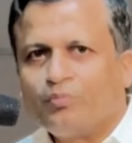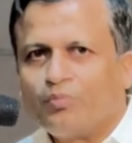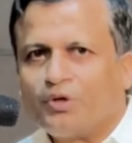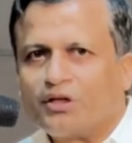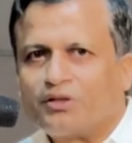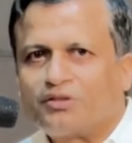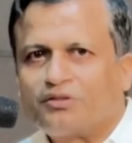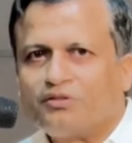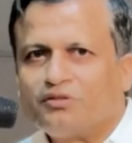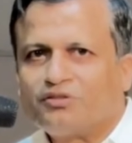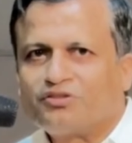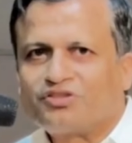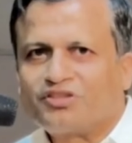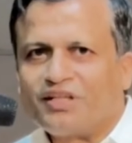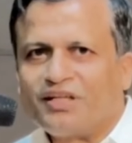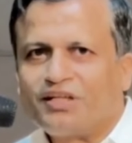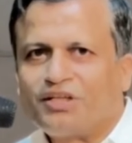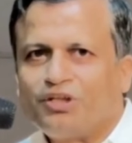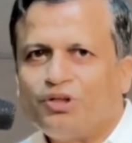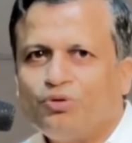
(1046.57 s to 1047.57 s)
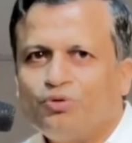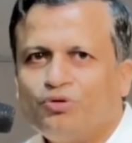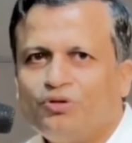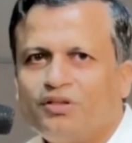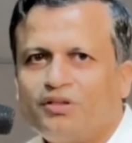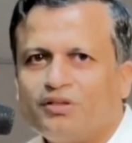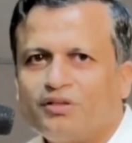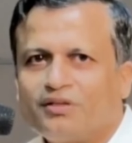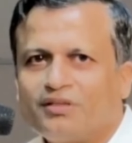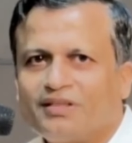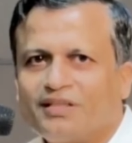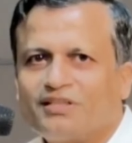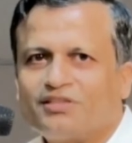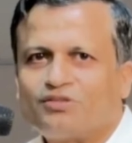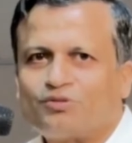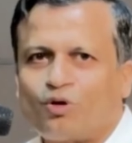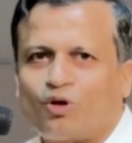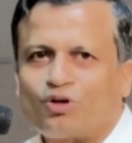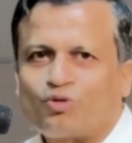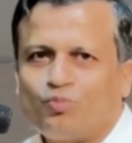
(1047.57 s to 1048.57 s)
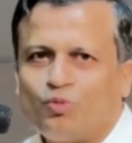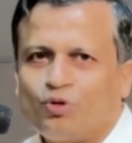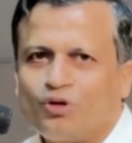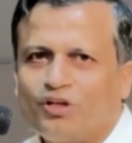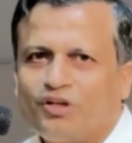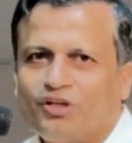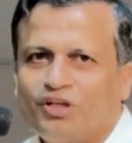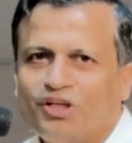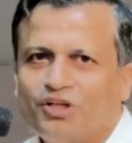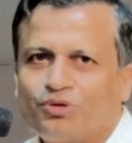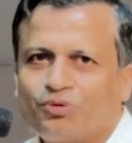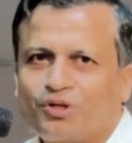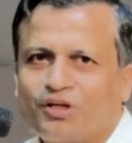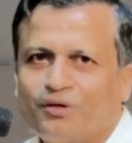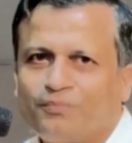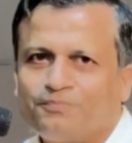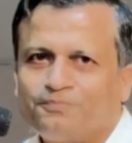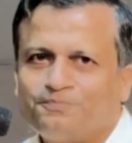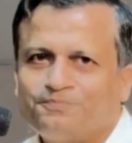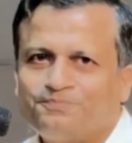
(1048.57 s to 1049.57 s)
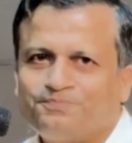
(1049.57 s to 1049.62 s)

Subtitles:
But stay tuned. There's a lot more learning to come.